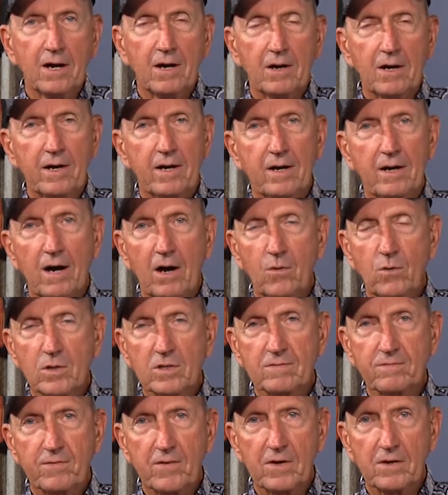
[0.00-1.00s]
Uh, I
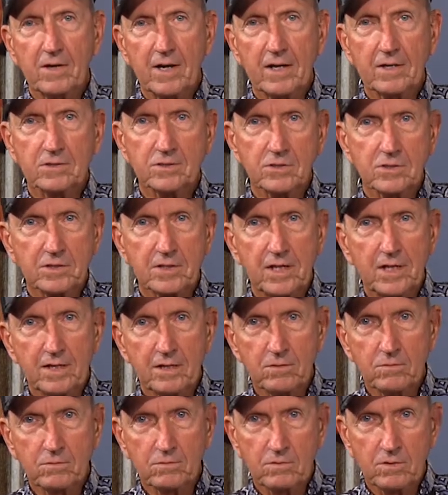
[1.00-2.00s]
always felt like a
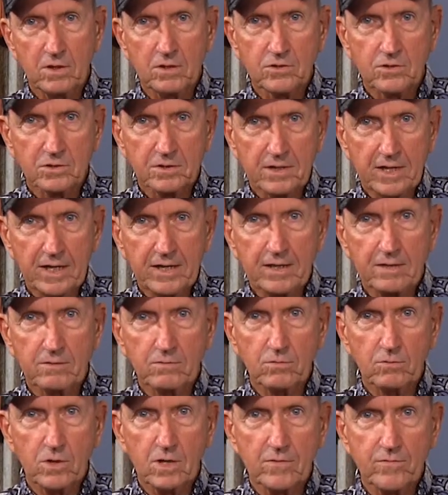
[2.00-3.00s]
steady a steady
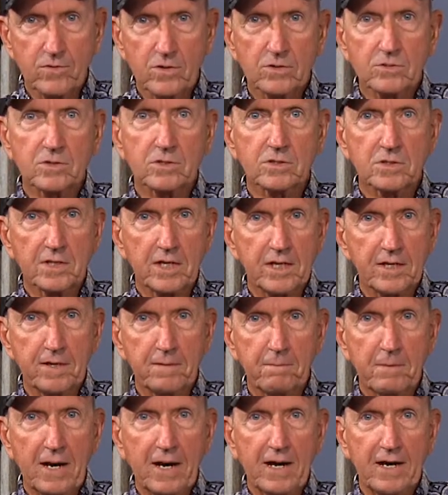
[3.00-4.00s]
river is a
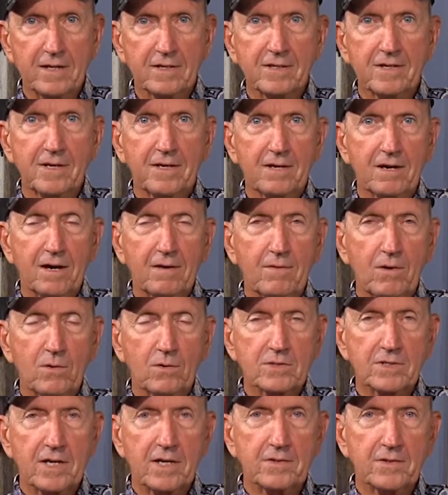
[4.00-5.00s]
steady bite. I've
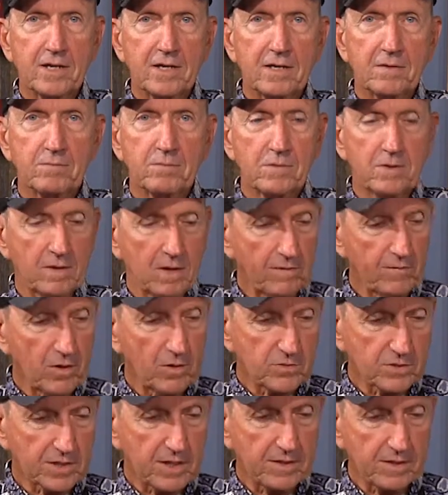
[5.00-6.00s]
always had that I've
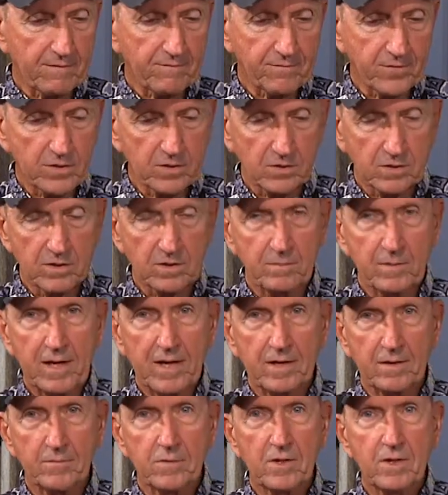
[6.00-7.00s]
always had that feeling
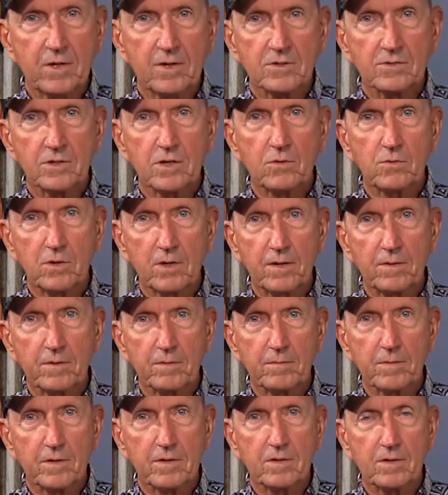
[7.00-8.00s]
about them.
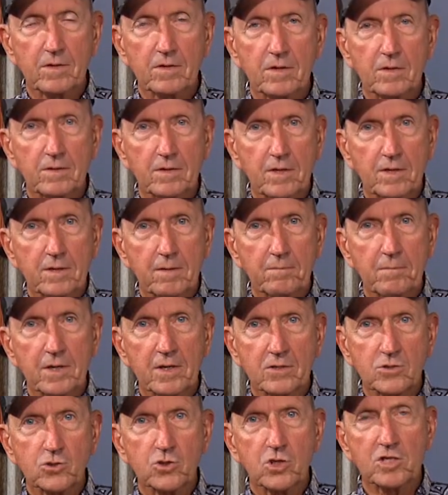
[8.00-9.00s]
So uh, you know, not, not, that
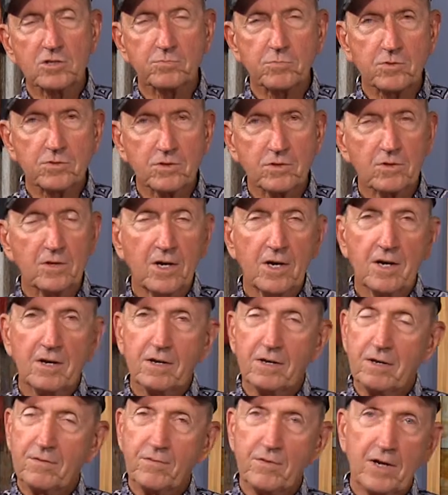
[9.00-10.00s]
big adjustment. So
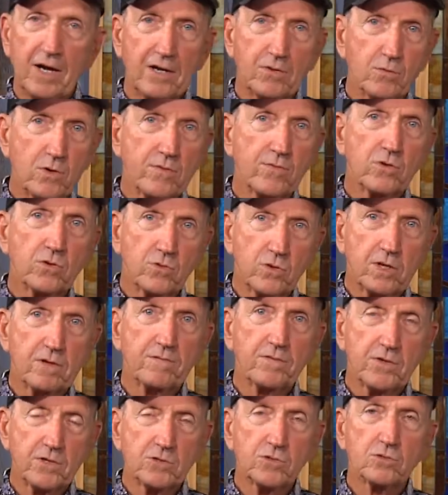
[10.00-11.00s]
if you like river and
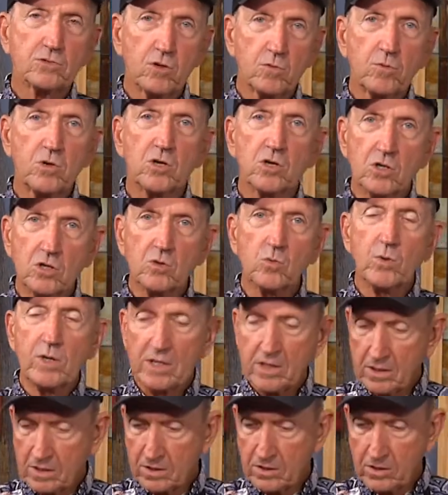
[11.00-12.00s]
creek fishing, it's going to be a good
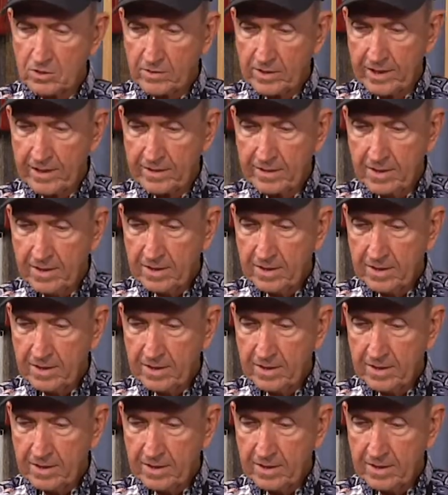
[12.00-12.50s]
weekend to do that.